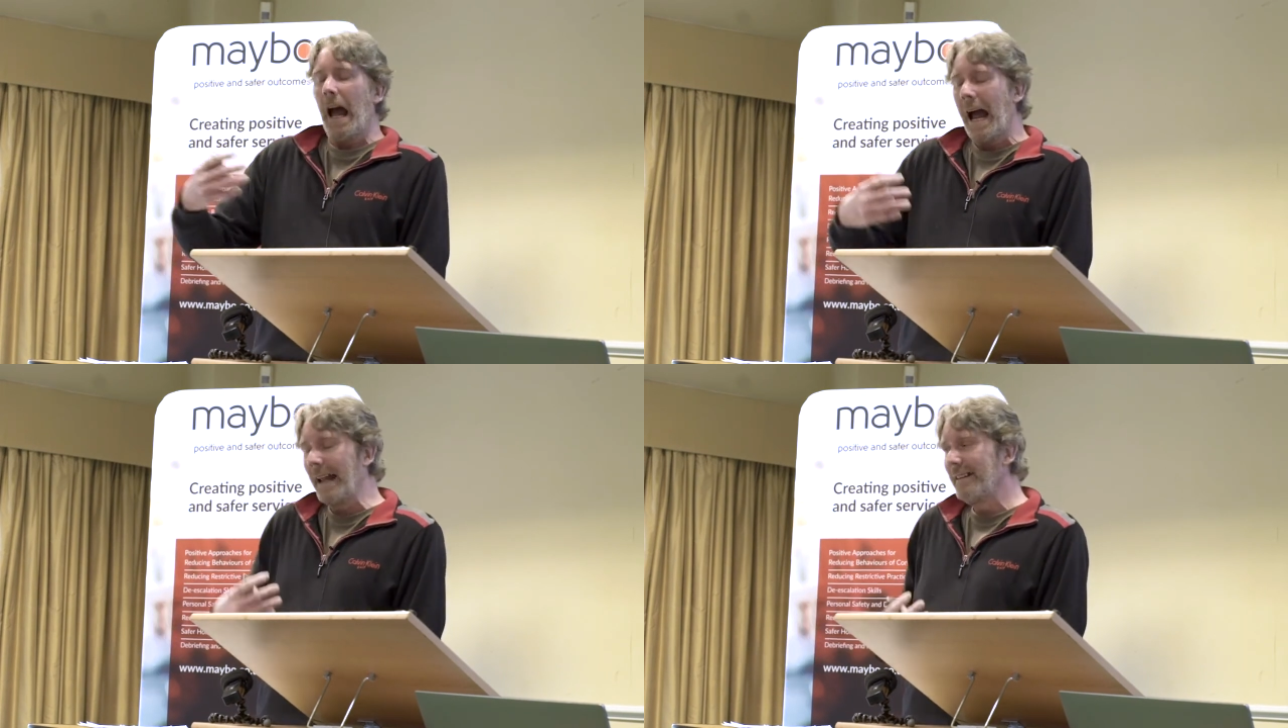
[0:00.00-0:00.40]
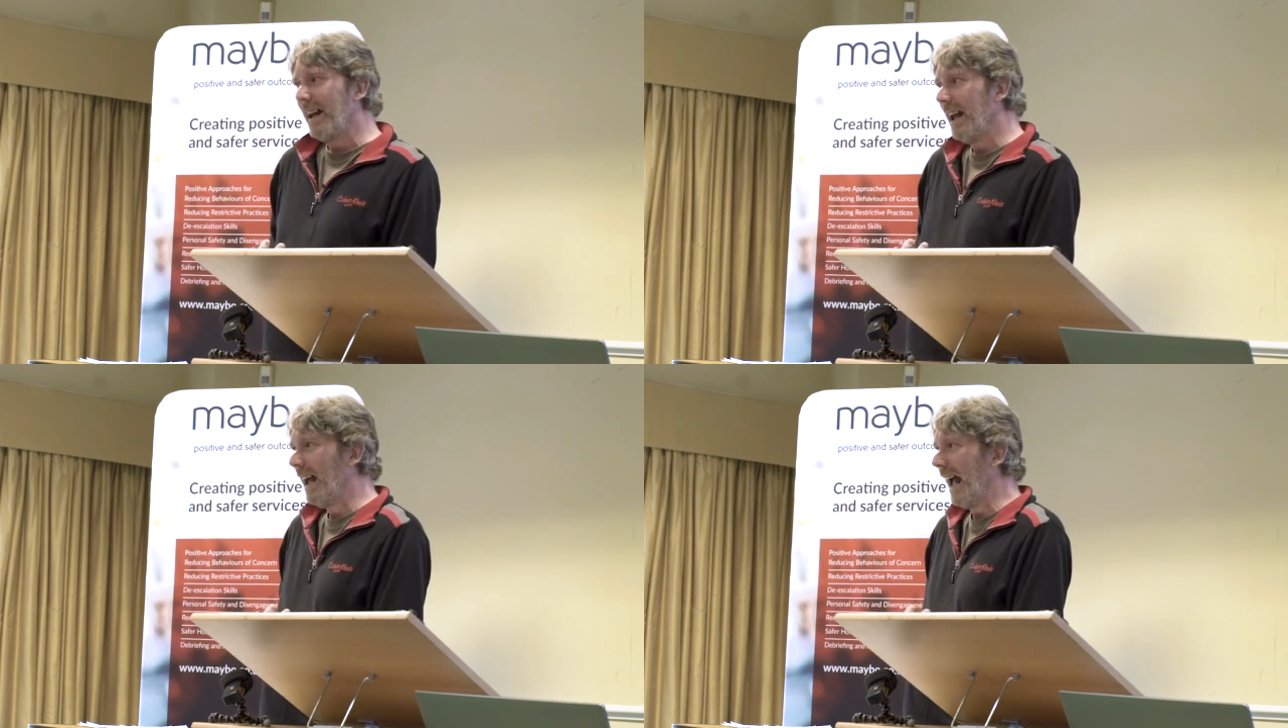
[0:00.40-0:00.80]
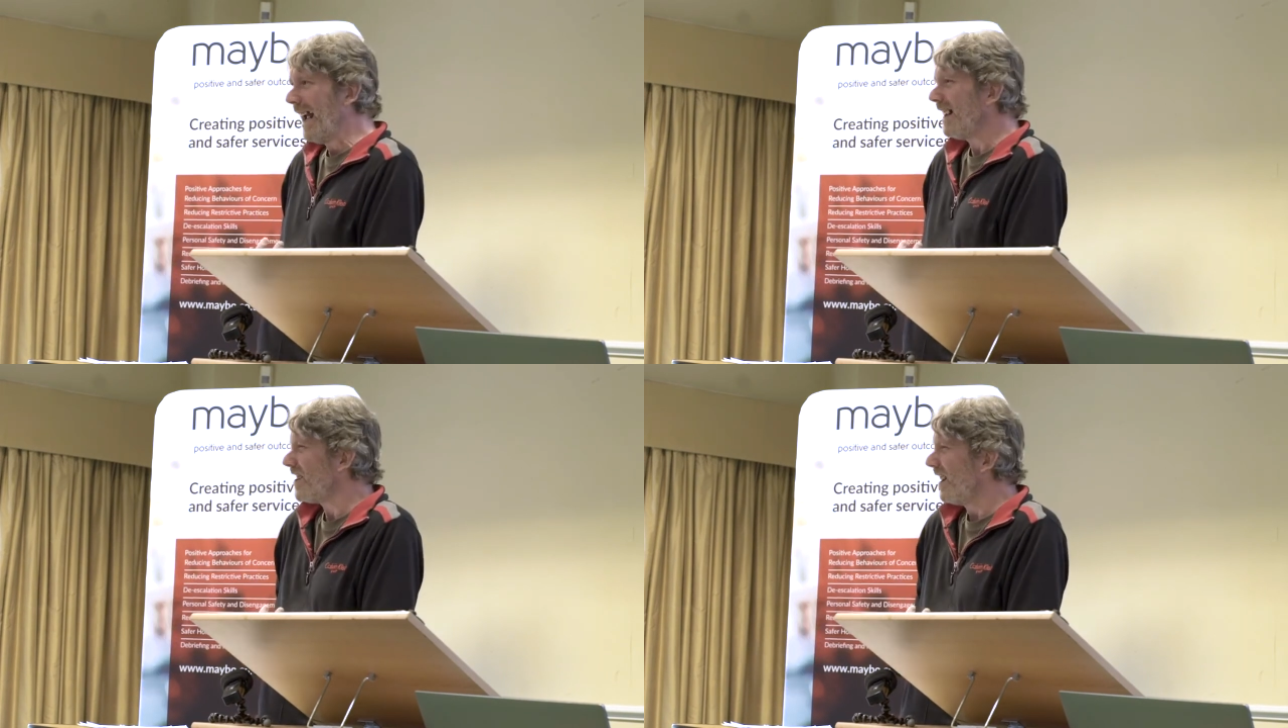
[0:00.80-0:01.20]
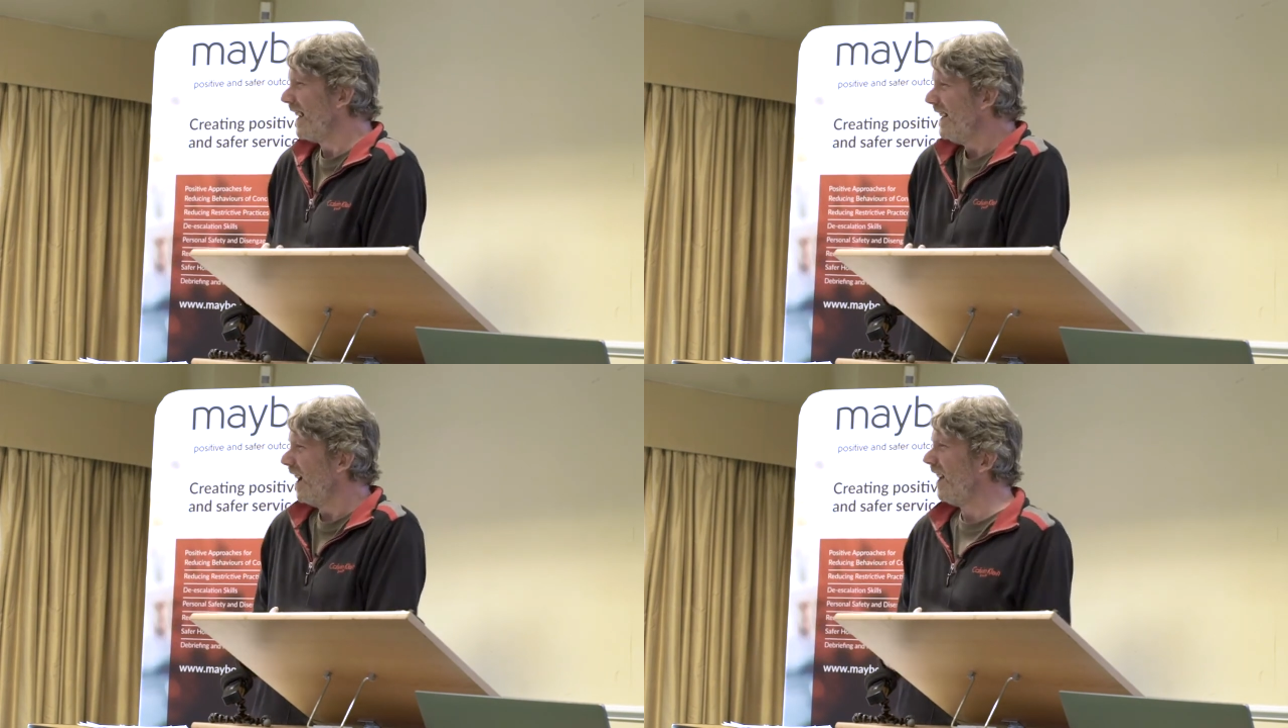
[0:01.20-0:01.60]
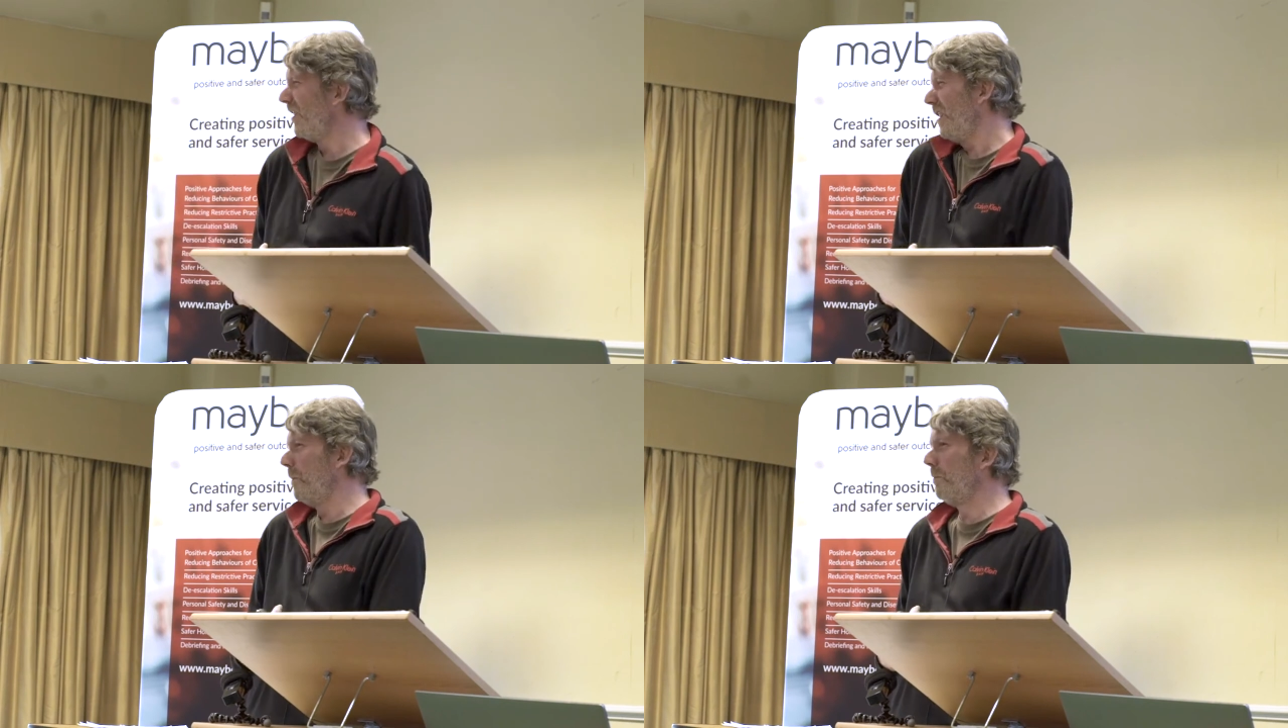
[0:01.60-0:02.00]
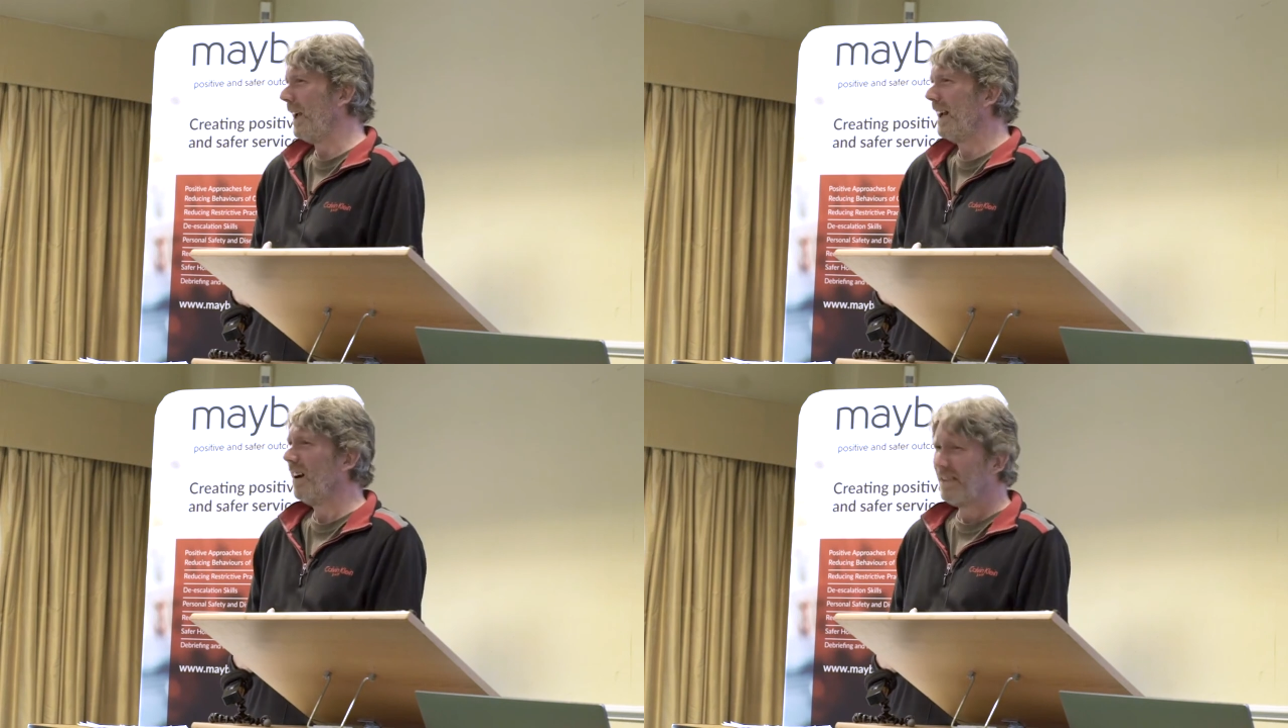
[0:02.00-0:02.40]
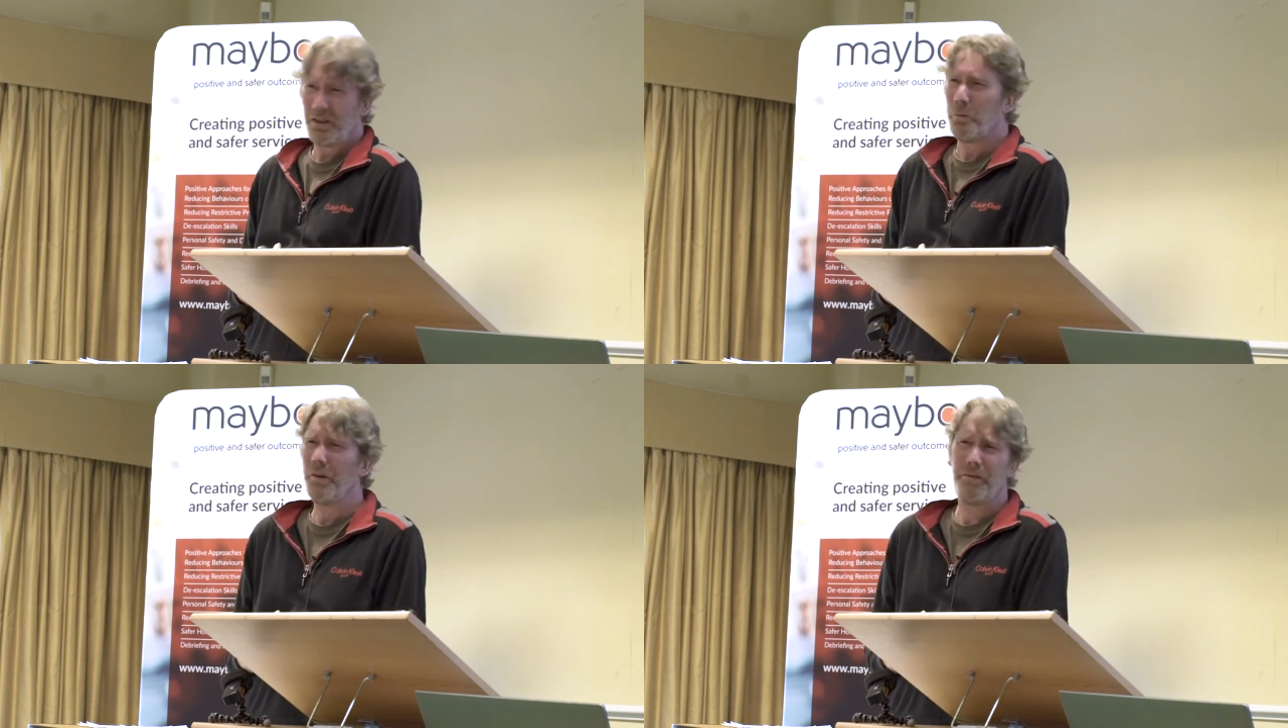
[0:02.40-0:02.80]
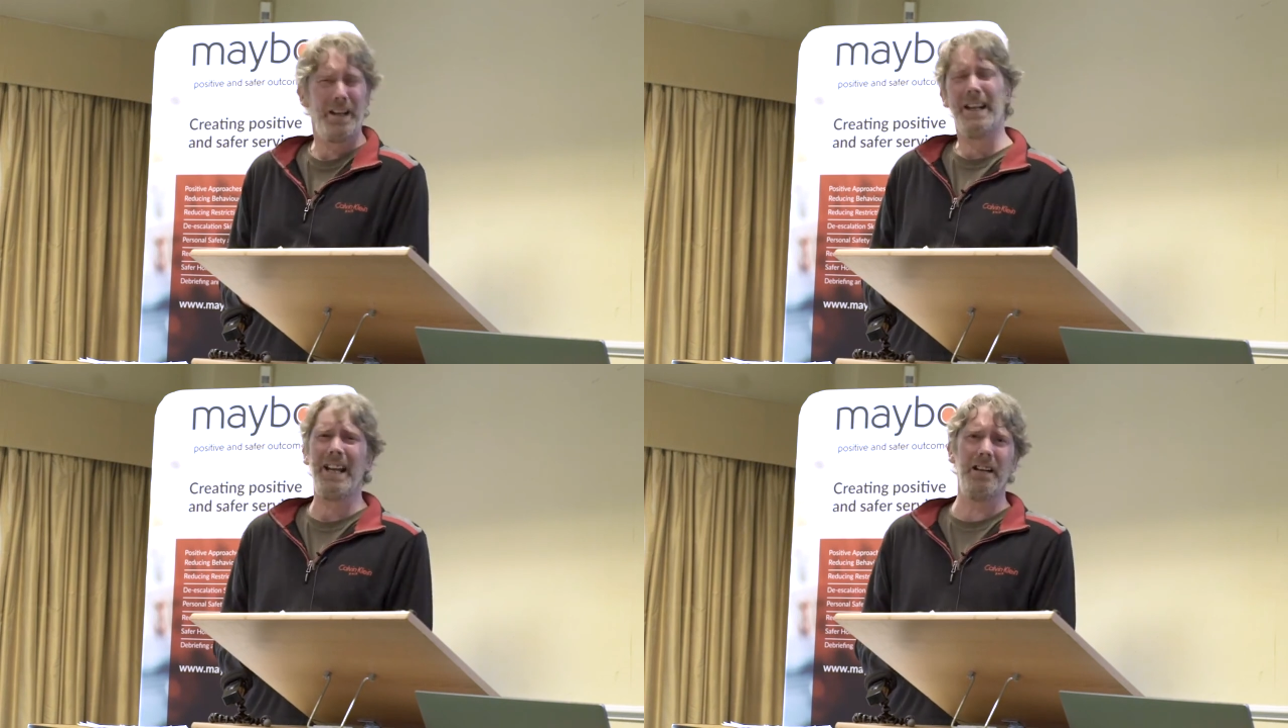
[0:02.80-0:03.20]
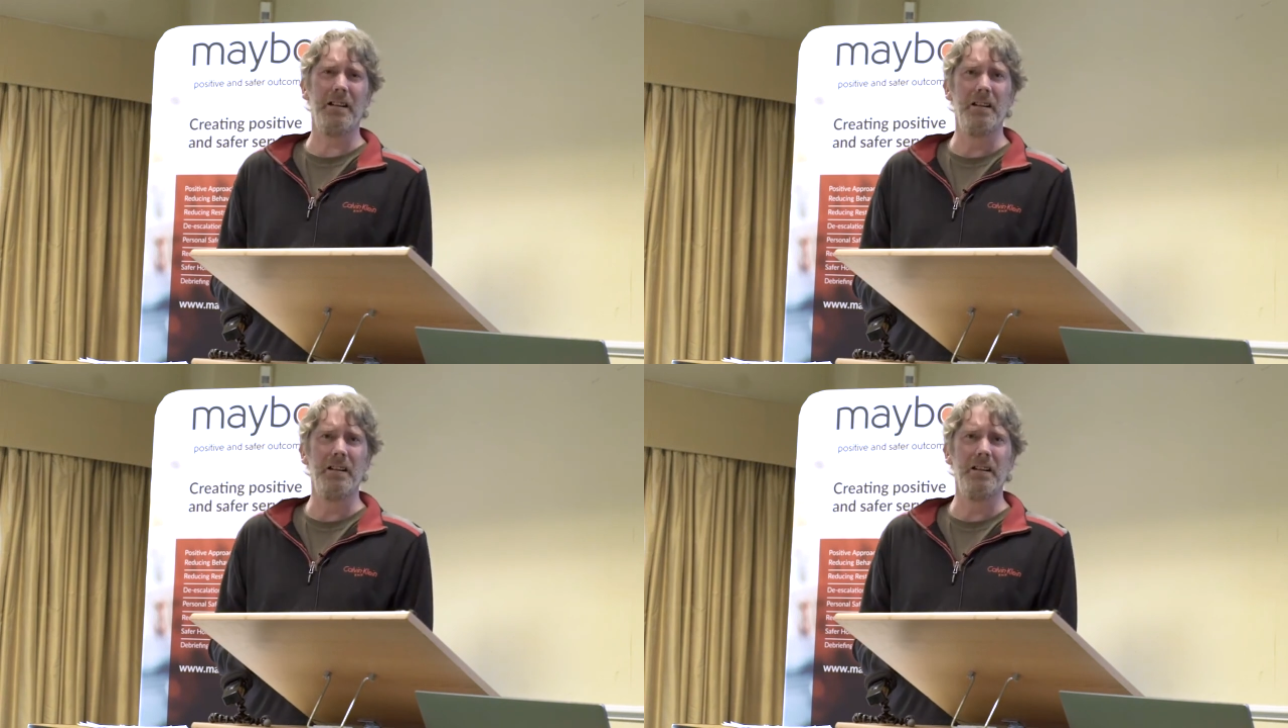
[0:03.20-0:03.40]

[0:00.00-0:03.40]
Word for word: And actually, as a human being, I still want to fit in.